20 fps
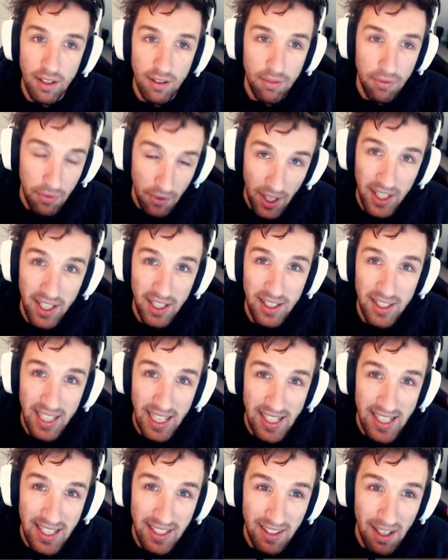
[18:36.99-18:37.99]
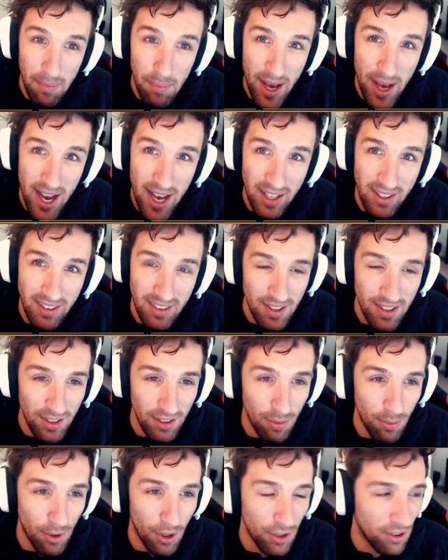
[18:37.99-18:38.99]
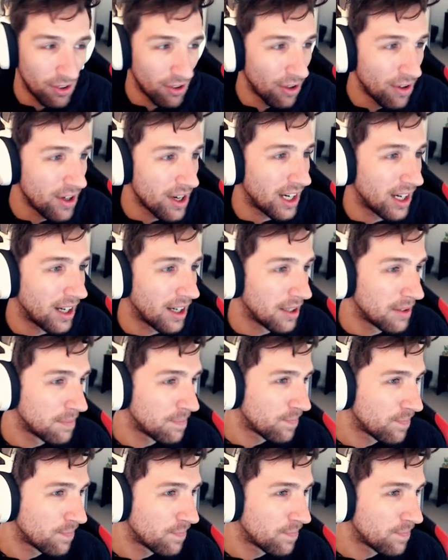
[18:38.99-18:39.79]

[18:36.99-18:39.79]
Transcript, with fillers: fucking getting to masters more sooner.